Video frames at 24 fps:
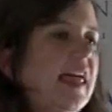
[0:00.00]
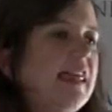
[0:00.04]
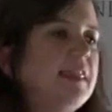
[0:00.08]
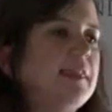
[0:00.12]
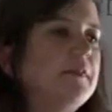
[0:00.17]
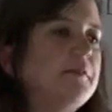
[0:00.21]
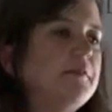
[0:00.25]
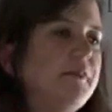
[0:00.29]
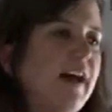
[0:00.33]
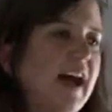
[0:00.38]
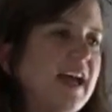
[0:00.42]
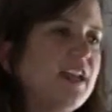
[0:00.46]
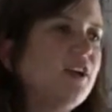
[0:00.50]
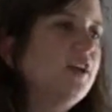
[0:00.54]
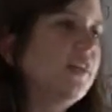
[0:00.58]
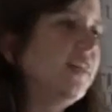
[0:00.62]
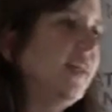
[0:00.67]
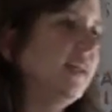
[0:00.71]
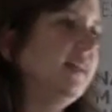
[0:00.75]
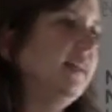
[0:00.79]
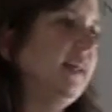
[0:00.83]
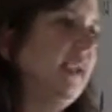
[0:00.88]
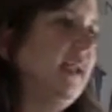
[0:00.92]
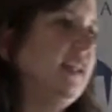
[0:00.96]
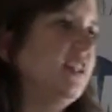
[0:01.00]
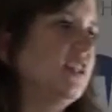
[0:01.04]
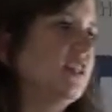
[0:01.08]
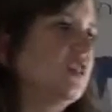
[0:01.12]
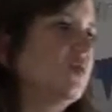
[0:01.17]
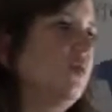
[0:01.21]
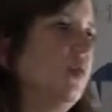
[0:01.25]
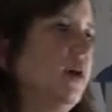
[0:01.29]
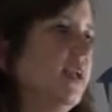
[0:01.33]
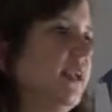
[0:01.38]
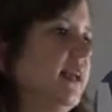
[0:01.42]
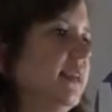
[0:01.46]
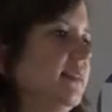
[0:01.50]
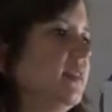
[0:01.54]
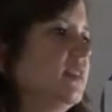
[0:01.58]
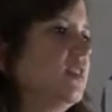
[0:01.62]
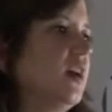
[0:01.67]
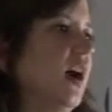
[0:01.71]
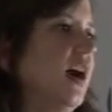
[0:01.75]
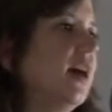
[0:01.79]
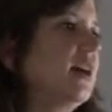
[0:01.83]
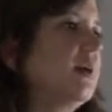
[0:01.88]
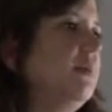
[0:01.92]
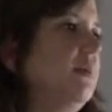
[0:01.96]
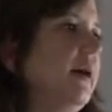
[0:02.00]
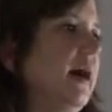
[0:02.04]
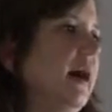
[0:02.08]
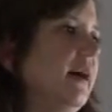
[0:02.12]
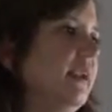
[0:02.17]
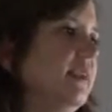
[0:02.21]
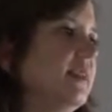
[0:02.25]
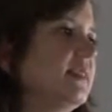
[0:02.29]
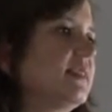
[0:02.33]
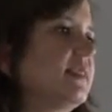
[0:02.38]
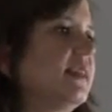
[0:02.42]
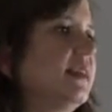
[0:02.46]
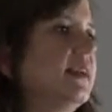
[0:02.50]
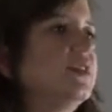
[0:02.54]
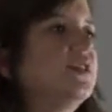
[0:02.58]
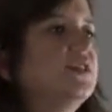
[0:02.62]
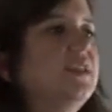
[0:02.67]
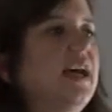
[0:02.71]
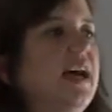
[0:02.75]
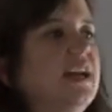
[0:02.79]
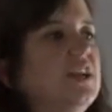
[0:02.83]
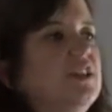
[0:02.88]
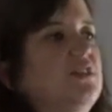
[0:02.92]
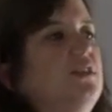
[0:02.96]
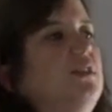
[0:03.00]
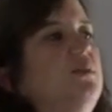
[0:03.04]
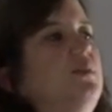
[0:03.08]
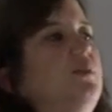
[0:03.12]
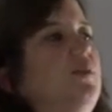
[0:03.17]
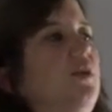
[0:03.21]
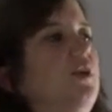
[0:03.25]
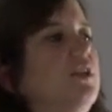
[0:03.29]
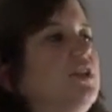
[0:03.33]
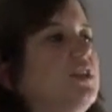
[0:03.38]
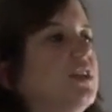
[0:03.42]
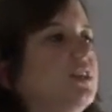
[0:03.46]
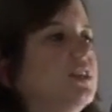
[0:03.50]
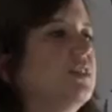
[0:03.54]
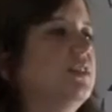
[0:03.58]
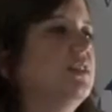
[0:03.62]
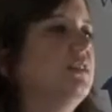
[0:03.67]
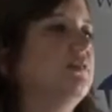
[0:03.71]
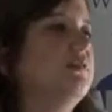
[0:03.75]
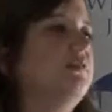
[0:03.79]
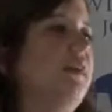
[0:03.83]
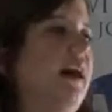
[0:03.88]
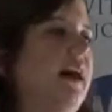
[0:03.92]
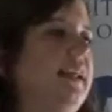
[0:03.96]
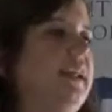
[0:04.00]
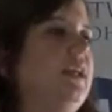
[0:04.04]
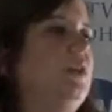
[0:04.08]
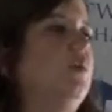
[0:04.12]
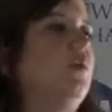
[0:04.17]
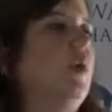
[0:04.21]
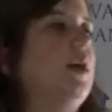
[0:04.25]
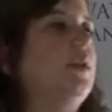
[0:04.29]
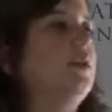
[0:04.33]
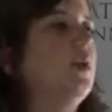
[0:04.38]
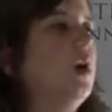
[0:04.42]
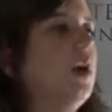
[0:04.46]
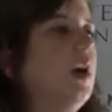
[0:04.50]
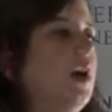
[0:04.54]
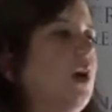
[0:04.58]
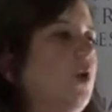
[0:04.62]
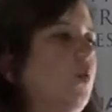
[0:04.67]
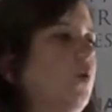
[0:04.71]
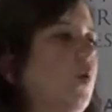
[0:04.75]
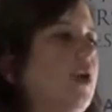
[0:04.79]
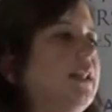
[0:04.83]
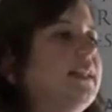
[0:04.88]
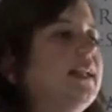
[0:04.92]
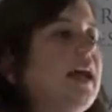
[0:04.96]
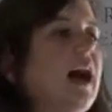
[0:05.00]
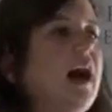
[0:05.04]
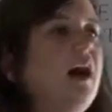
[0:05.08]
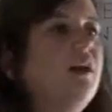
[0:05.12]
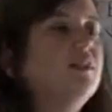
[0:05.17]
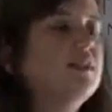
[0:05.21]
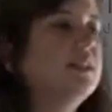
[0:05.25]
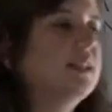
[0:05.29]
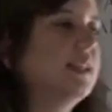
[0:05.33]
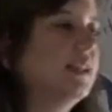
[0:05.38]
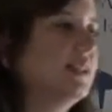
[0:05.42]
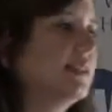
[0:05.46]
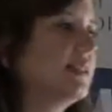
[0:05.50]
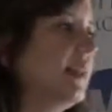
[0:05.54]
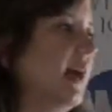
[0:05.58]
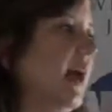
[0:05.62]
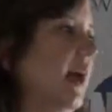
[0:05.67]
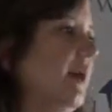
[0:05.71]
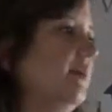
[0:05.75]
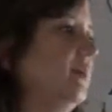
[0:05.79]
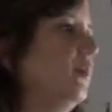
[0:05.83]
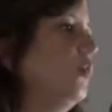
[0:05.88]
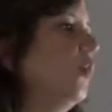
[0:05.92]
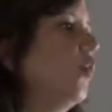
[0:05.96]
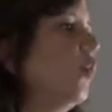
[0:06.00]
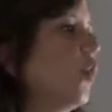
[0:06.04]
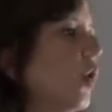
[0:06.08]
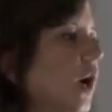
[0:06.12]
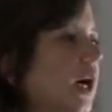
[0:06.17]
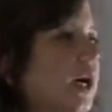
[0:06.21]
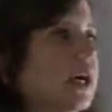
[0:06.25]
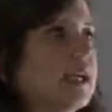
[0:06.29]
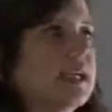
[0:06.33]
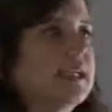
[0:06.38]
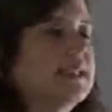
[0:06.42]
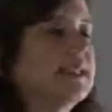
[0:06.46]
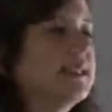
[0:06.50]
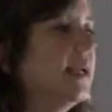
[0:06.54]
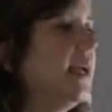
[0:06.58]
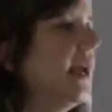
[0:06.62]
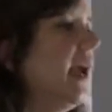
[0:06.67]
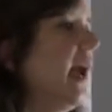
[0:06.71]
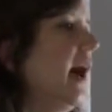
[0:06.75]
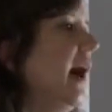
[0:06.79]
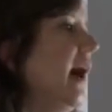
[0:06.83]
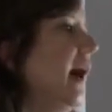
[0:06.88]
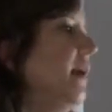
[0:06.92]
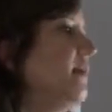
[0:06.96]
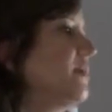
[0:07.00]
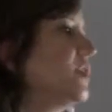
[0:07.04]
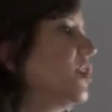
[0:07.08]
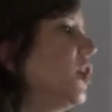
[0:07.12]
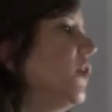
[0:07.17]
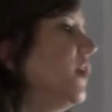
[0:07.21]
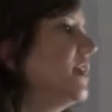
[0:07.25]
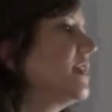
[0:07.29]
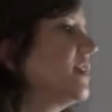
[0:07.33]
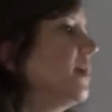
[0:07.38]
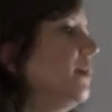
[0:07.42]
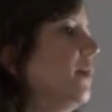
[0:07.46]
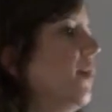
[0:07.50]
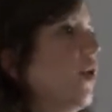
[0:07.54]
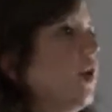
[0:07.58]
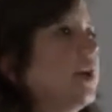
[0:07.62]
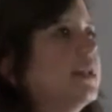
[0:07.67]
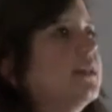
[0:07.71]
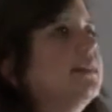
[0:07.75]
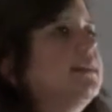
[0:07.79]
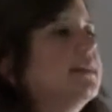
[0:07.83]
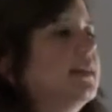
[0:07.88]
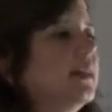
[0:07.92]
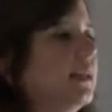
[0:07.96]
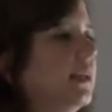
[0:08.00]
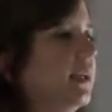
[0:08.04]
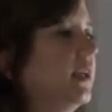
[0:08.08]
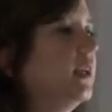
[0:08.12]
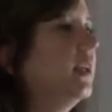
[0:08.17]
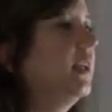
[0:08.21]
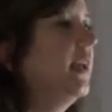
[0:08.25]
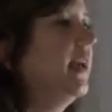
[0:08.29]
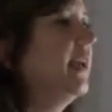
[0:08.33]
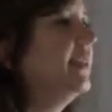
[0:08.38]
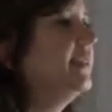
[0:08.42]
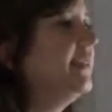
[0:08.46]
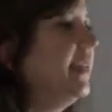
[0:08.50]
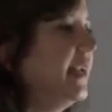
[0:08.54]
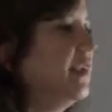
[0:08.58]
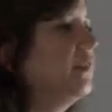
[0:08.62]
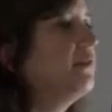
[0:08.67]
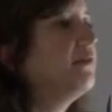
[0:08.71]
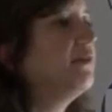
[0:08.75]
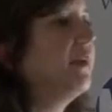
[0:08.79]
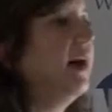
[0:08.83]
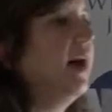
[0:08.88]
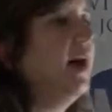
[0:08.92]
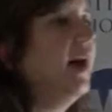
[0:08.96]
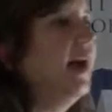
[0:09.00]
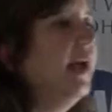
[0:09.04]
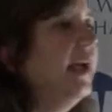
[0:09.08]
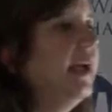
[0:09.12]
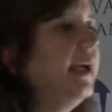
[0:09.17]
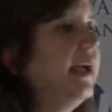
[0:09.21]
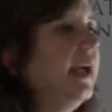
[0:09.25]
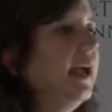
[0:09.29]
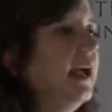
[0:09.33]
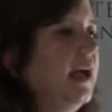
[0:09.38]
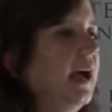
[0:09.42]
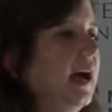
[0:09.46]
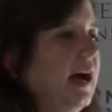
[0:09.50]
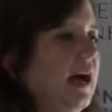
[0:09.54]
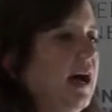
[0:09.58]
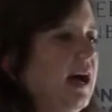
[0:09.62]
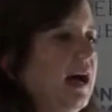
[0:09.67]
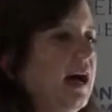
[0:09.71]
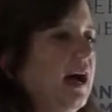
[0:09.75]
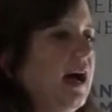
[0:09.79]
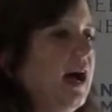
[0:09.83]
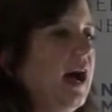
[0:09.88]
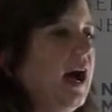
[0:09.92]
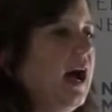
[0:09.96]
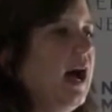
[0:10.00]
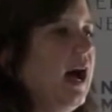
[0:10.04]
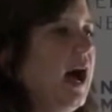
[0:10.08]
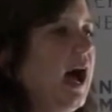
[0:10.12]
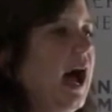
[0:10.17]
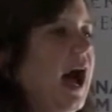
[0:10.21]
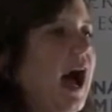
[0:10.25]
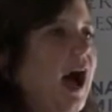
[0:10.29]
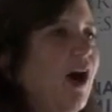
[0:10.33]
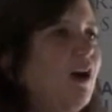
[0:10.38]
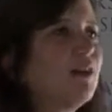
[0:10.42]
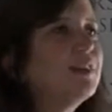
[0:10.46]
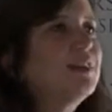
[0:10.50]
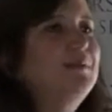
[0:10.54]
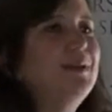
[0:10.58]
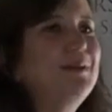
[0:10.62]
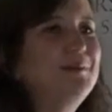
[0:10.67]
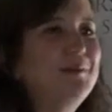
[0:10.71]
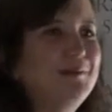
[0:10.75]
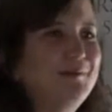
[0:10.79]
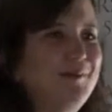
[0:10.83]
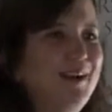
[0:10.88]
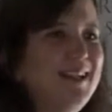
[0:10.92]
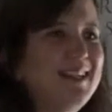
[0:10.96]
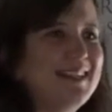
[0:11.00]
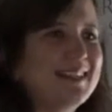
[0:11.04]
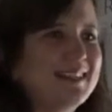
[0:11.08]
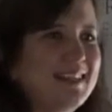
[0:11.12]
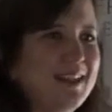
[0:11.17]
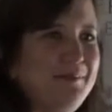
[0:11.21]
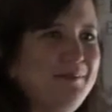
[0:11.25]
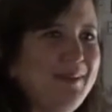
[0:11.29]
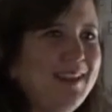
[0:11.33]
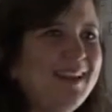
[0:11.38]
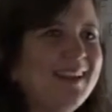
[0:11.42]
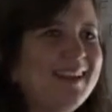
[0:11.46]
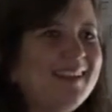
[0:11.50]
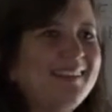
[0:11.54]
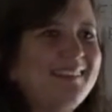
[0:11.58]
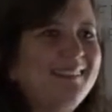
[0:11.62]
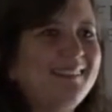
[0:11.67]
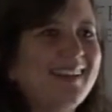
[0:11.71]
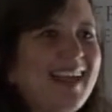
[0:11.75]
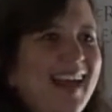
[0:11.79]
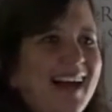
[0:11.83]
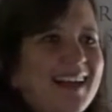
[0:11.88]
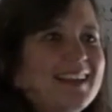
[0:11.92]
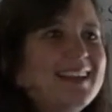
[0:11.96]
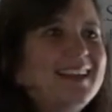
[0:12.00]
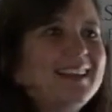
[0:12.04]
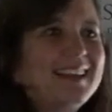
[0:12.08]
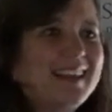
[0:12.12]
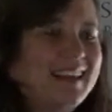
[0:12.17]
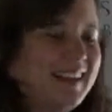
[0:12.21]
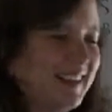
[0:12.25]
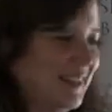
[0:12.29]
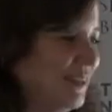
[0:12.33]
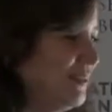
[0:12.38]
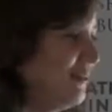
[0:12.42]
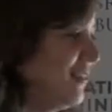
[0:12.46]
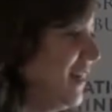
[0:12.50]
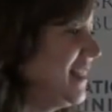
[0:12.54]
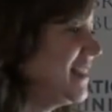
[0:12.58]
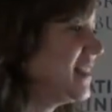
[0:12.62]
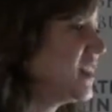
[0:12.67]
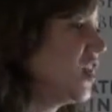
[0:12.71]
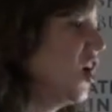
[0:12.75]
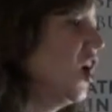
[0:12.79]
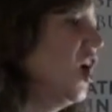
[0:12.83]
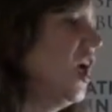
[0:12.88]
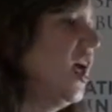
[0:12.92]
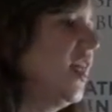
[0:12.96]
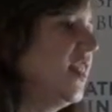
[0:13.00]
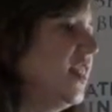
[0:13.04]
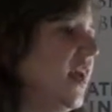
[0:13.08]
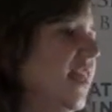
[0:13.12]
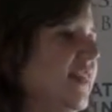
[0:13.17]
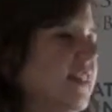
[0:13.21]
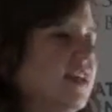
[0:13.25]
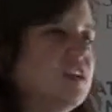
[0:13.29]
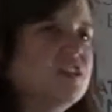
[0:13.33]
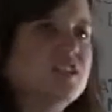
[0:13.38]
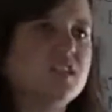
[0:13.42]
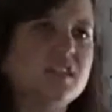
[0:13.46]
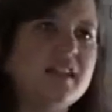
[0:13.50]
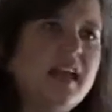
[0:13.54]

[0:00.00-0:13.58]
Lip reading: The final thing that I just wanted to talk about is the international approaches to defining what counts as time worked. So it's important to clearly identify how the minimum wage is going to be calculated, right? So, and then